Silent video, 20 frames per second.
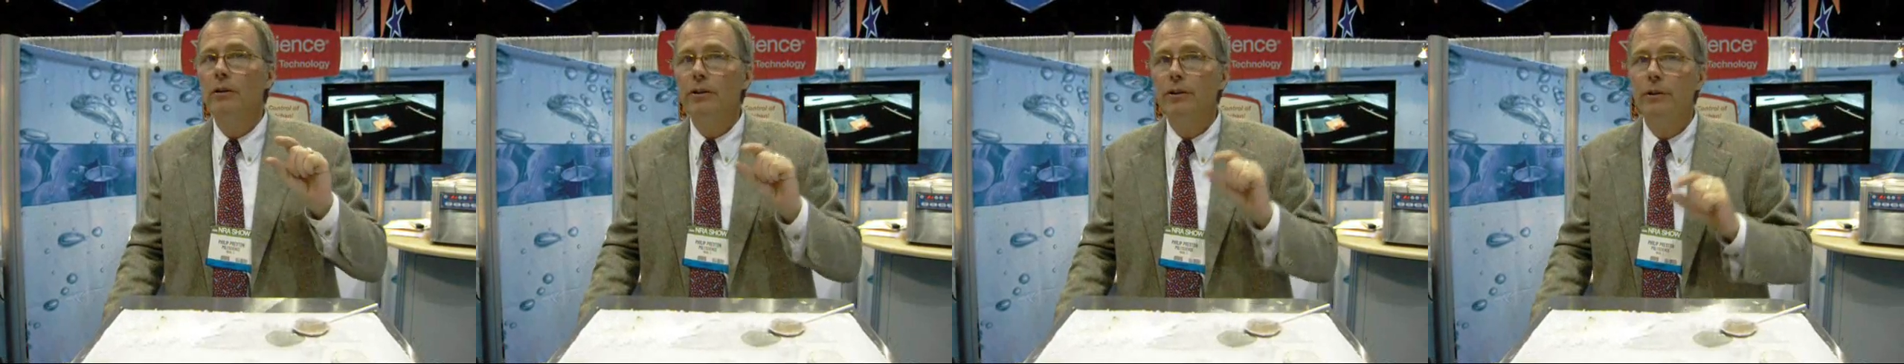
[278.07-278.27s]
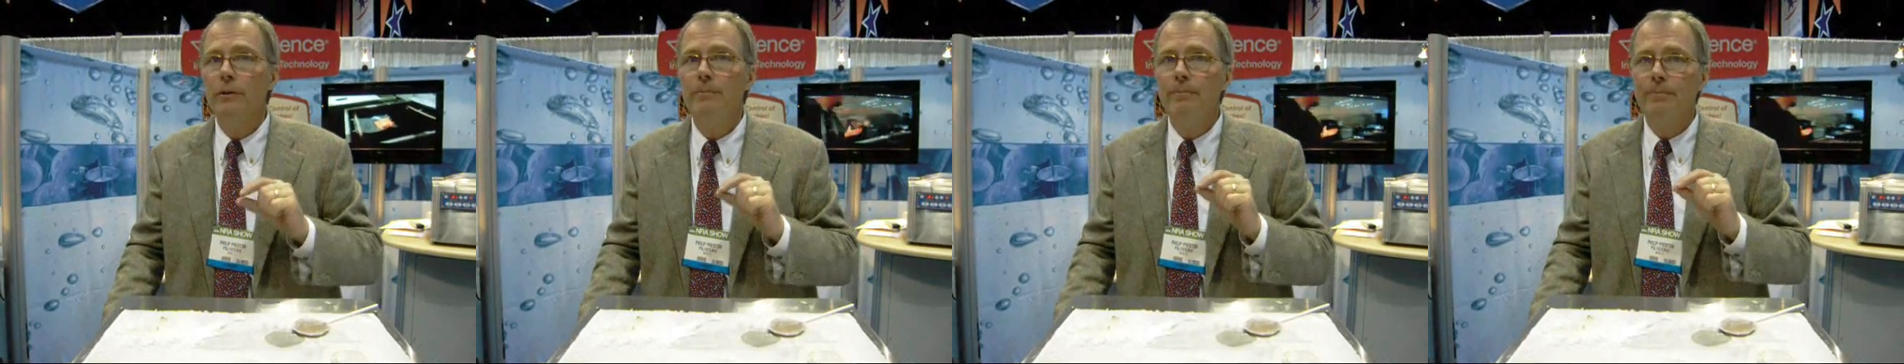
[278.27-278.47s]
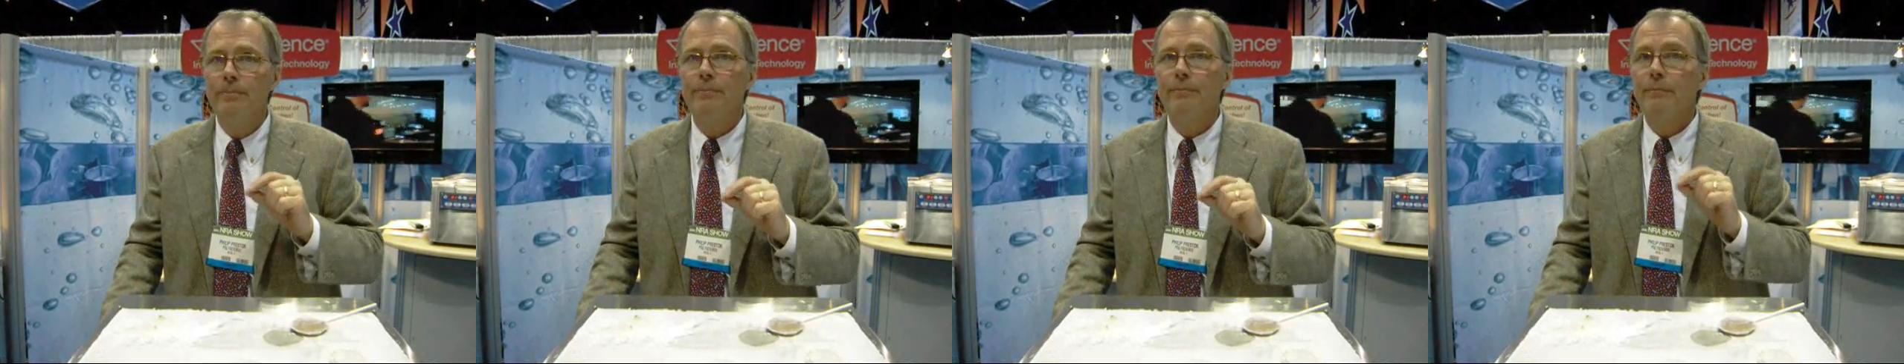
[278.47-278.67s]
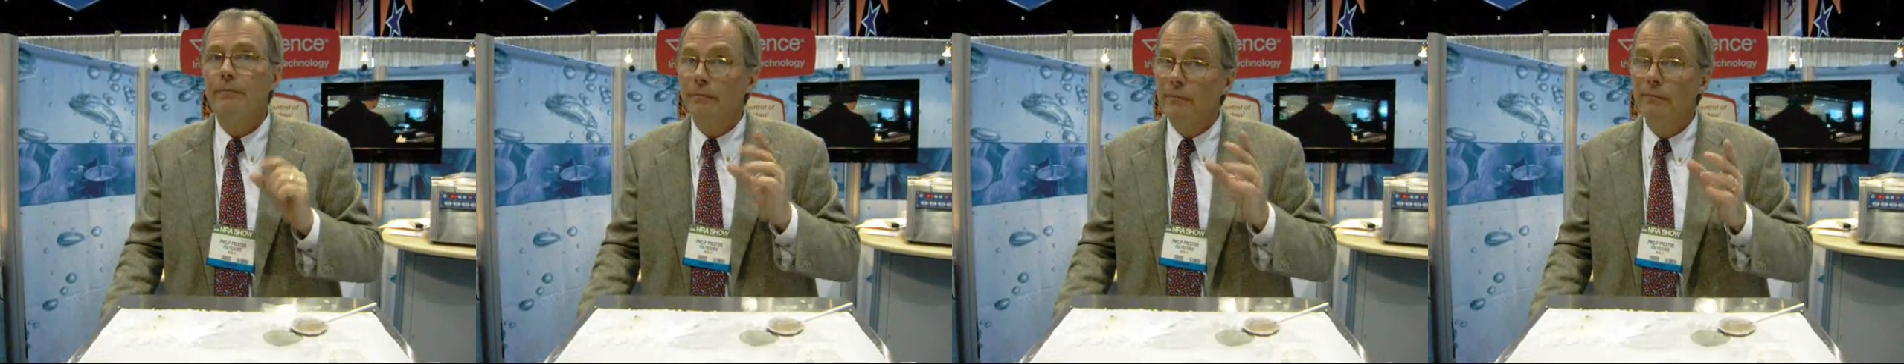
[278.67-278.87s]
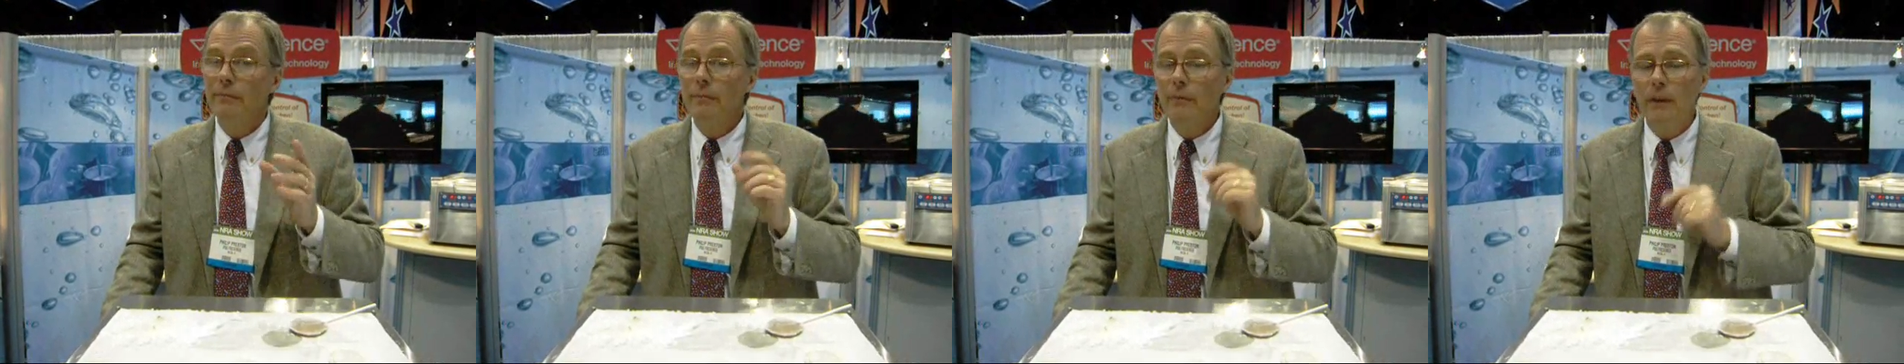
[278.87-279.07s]

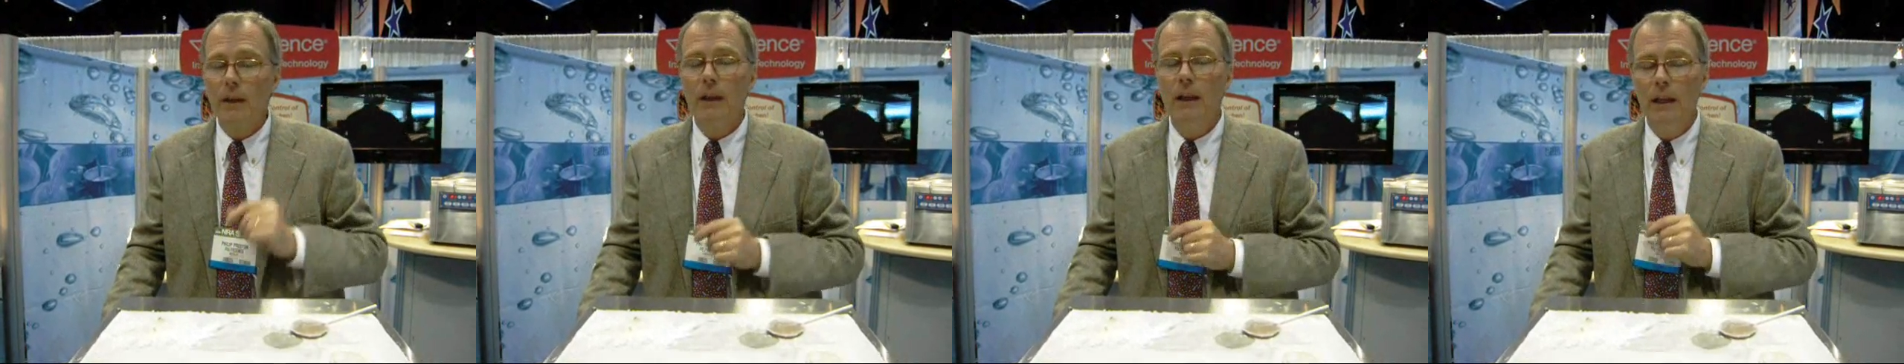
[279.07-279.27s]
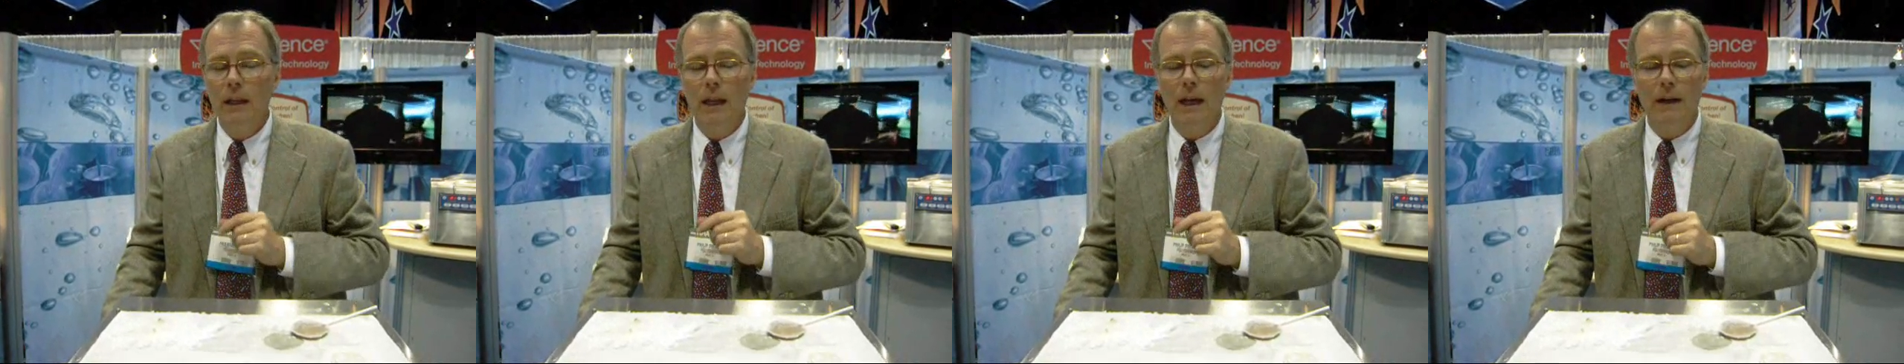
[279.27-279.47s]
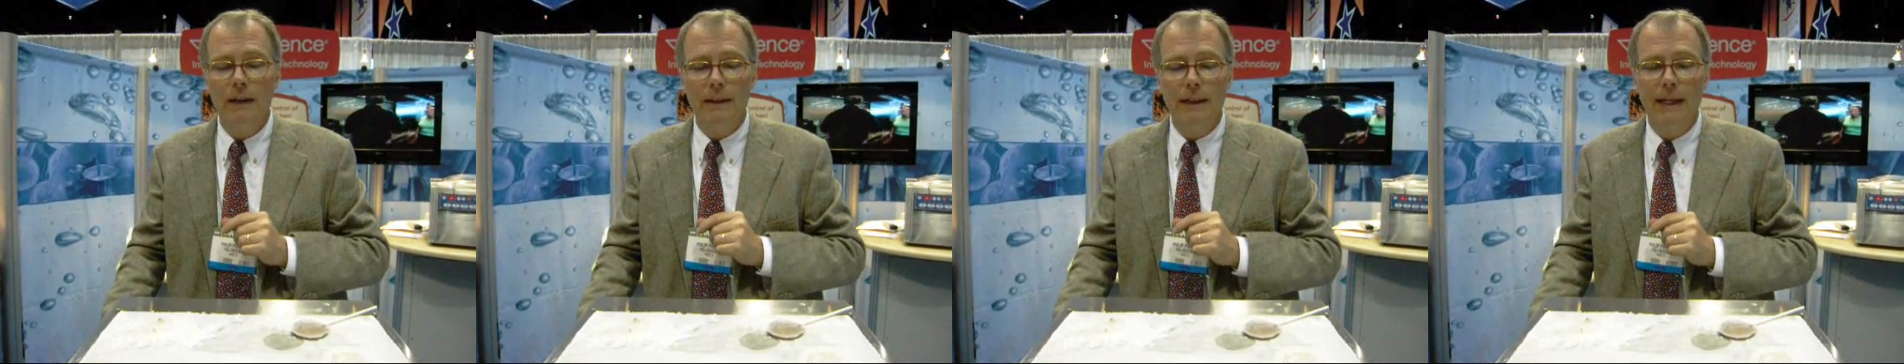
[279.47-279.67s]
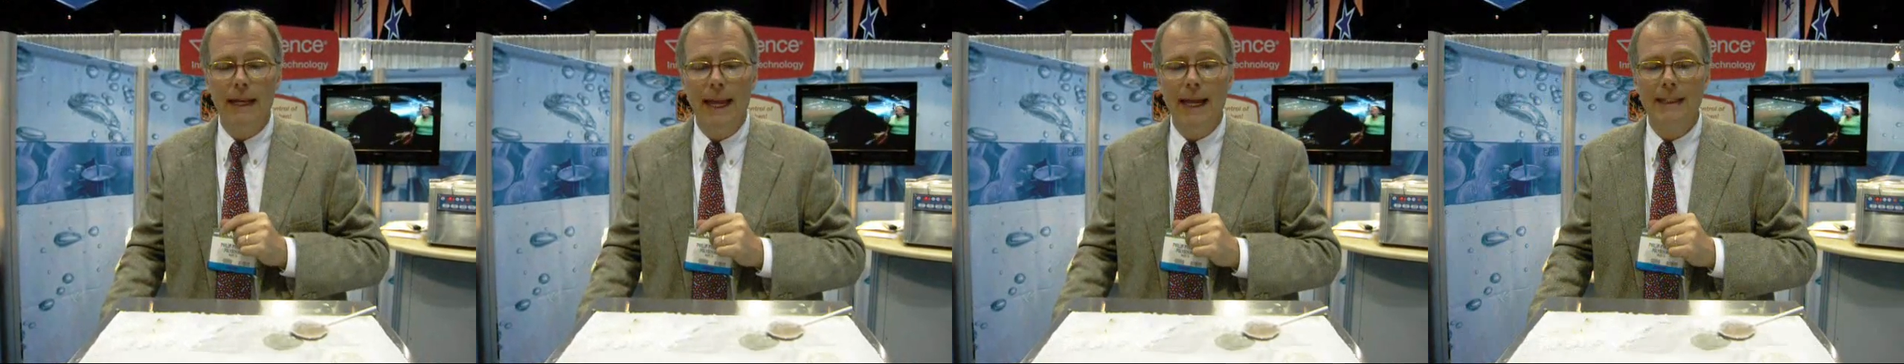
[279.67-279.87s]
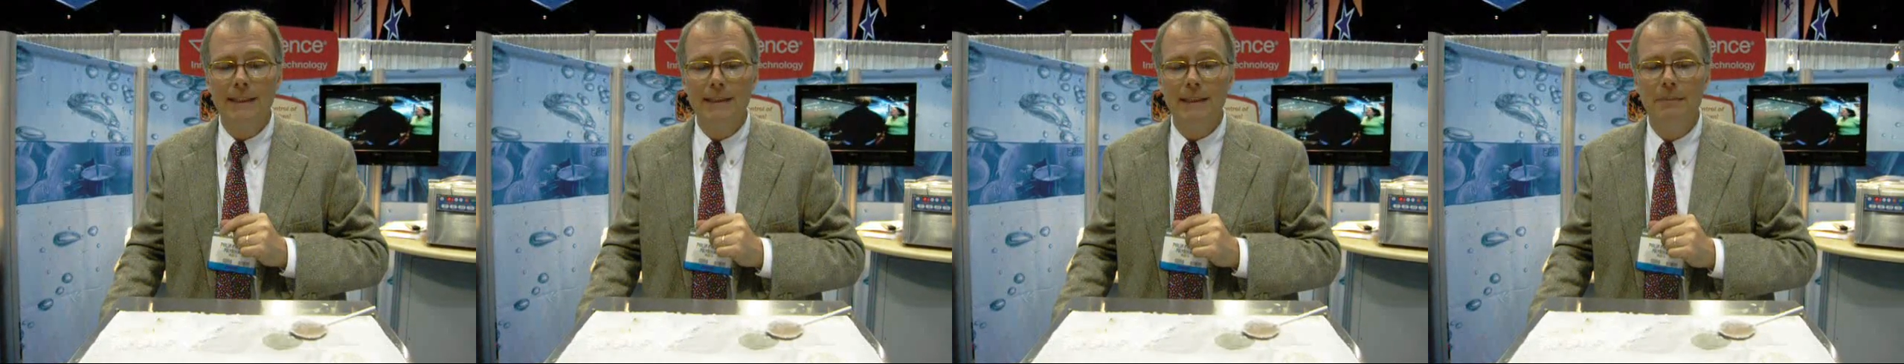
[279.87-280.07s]
a lot of the
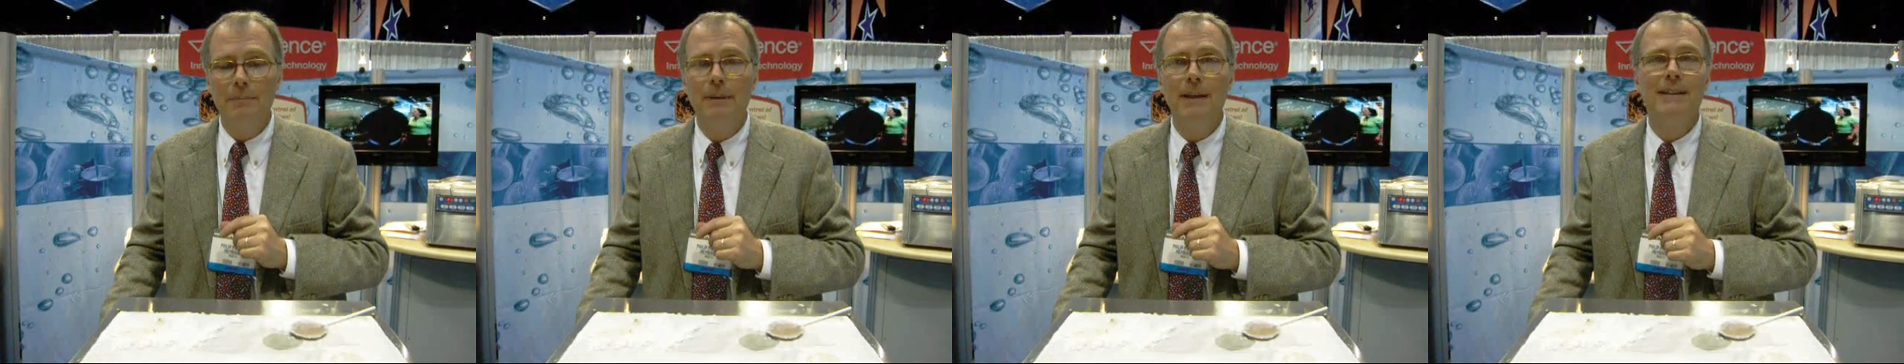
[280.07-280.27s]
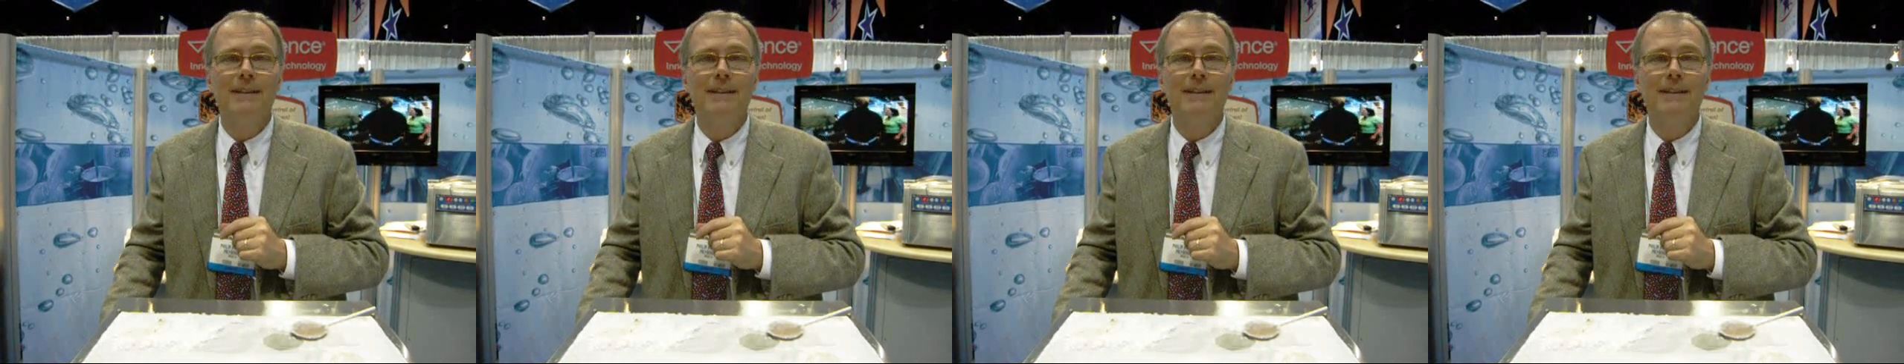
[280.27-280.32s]
nasty bits